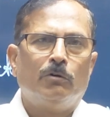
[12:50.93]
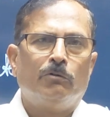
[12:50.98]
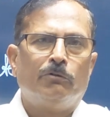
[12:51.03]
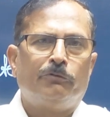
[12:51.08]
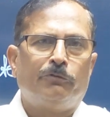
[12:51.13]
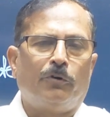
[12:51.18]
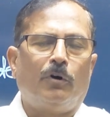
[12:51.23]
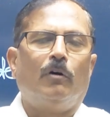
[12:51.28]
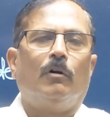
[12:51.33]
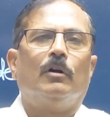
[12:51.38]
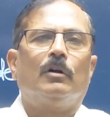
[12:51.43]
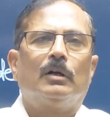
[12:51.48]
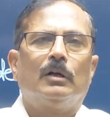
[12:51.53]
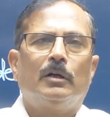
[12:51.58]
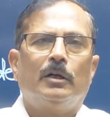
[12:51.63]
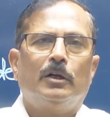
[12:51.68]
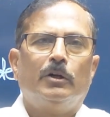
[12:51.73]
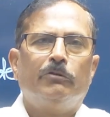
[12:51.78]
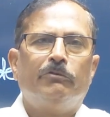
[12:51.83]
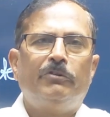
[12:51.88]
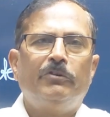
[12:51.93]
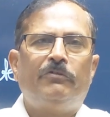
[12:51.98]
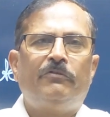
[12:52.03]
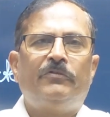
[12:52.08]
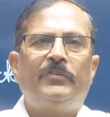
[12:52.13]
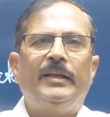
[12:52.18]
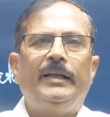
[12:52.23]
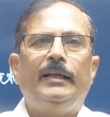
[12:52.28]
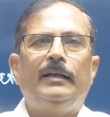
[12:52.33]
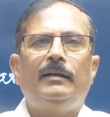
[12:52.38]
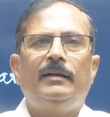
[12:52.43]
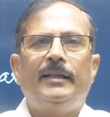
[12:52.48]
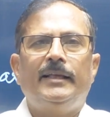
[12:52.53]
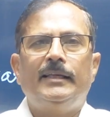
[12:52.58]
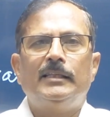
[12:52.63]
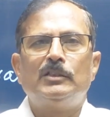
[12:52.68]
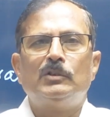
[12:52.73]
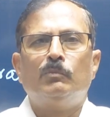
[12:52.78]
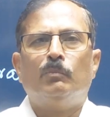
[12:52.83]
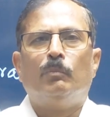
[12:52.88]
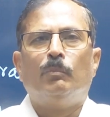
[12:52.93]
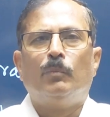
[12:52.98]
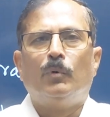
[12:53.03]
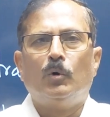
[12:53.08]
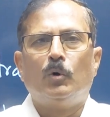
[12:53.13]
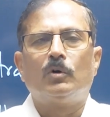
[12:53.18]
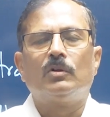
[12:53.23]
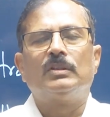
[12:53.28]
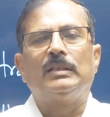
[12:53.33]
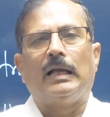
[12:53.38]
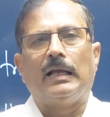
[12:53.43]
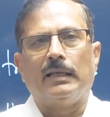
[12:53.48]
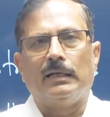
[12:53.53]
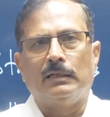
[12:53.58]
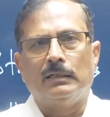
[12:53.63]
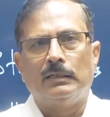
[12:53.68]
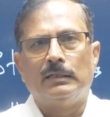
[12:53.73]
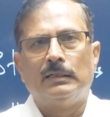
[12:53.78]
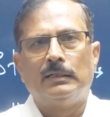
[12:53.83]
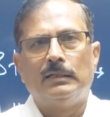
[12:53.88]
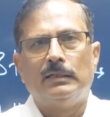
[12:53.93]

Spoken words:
for 15 days more than